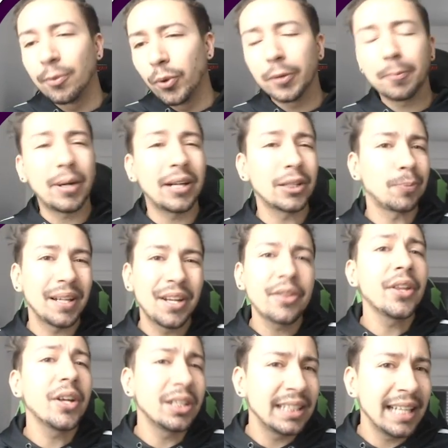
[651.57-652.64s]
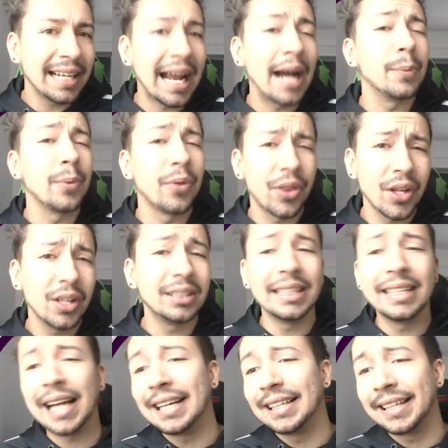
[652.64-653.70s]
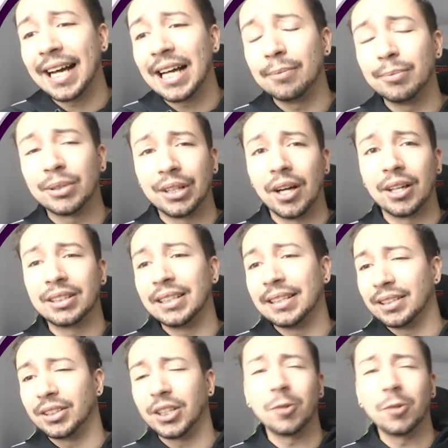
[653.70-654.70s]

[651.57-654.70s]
Ward-Prowse played 38 out of 38 games last season,